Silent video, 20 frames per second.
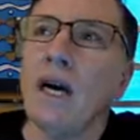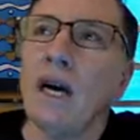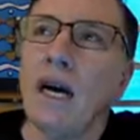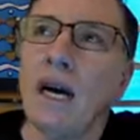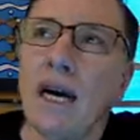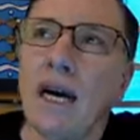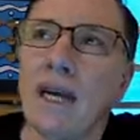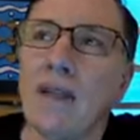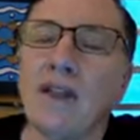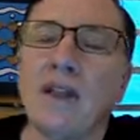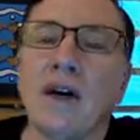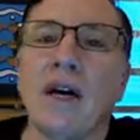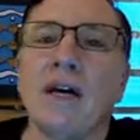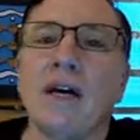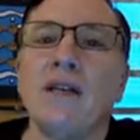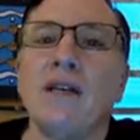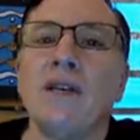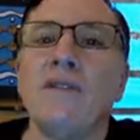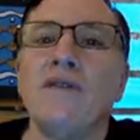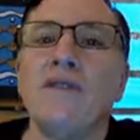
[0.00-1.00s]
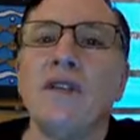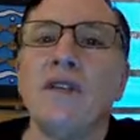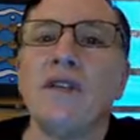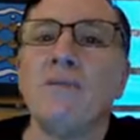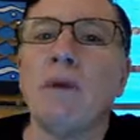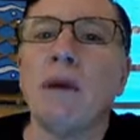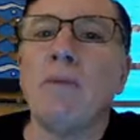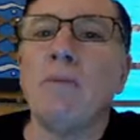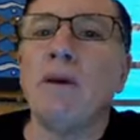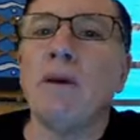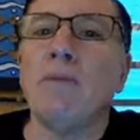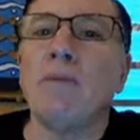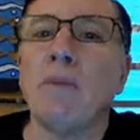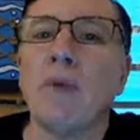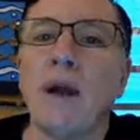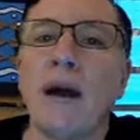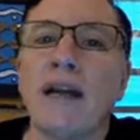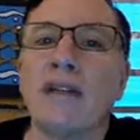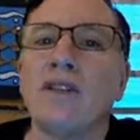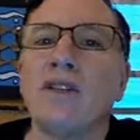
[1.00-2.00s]
I thought of this might be a
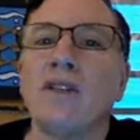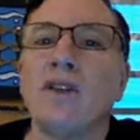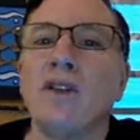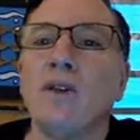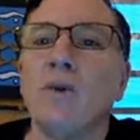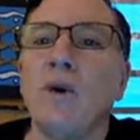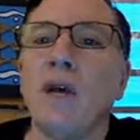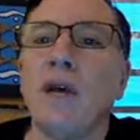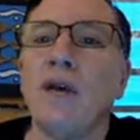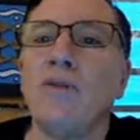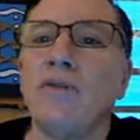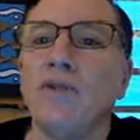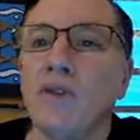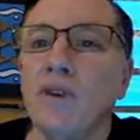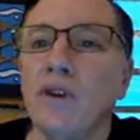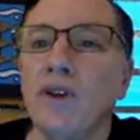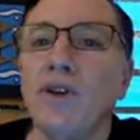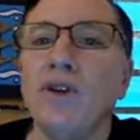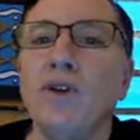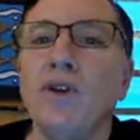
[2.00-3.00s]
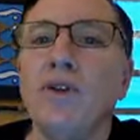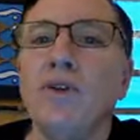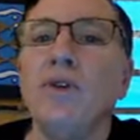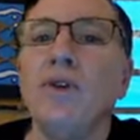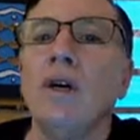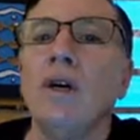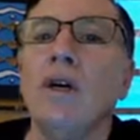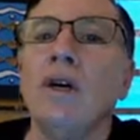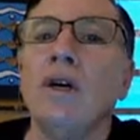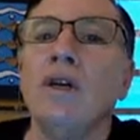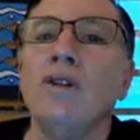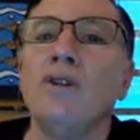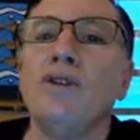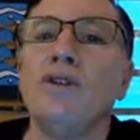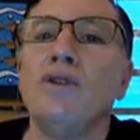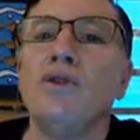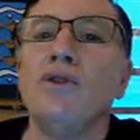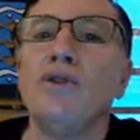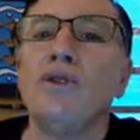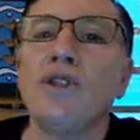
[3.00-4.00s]
practical way for you
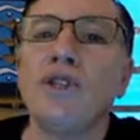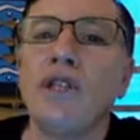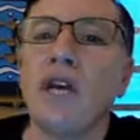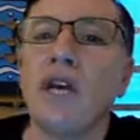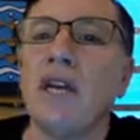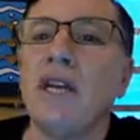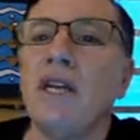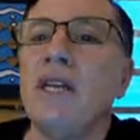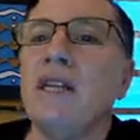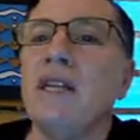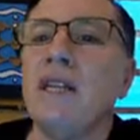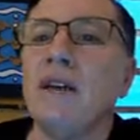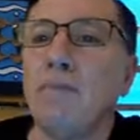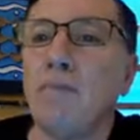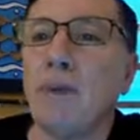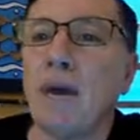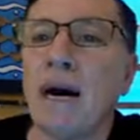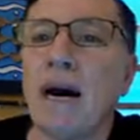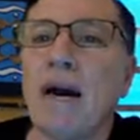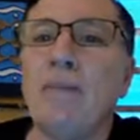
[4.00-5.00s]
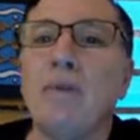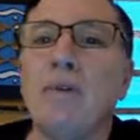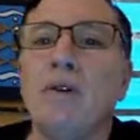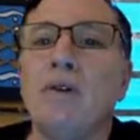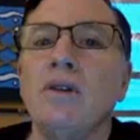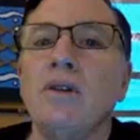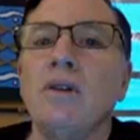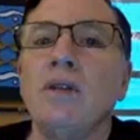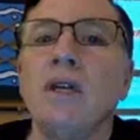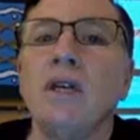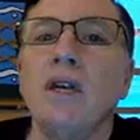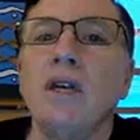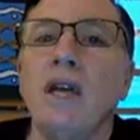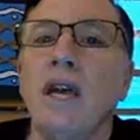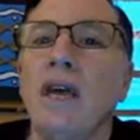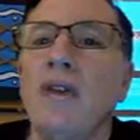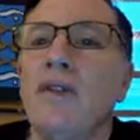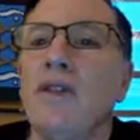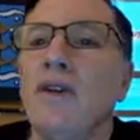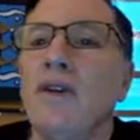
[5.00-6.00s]
to study the Bible.
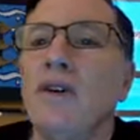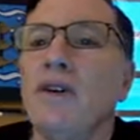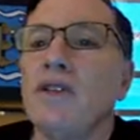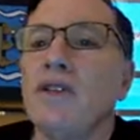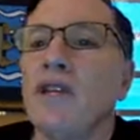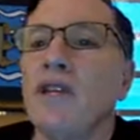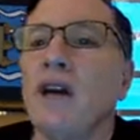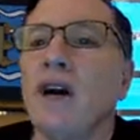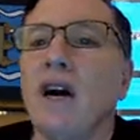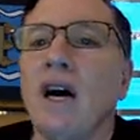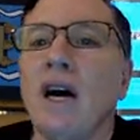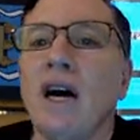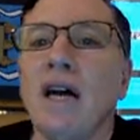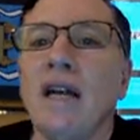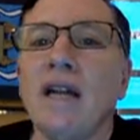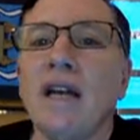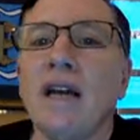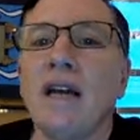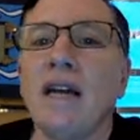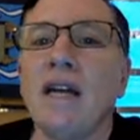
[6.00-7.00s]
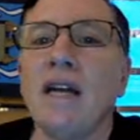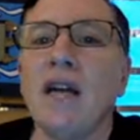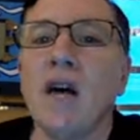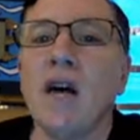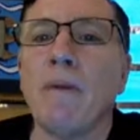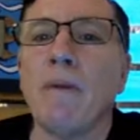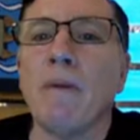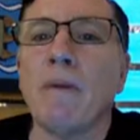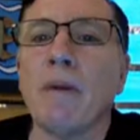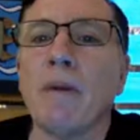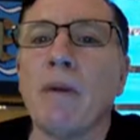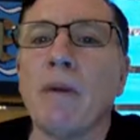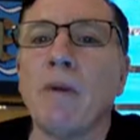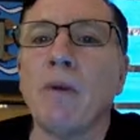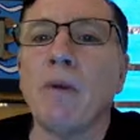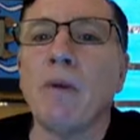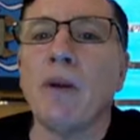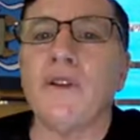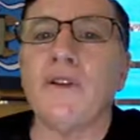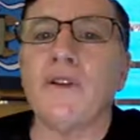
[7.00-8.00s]
And there's an online help. I'm going to put
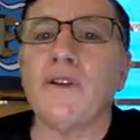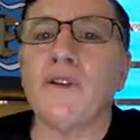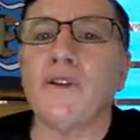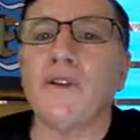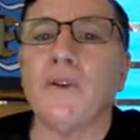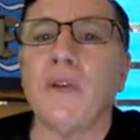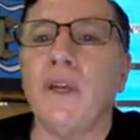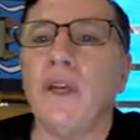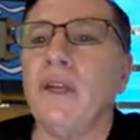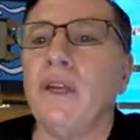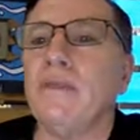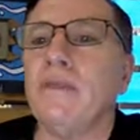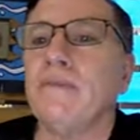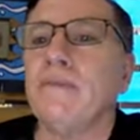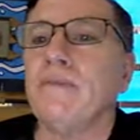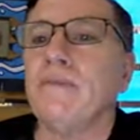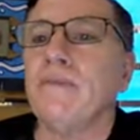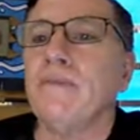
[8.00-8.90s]
it on the screen.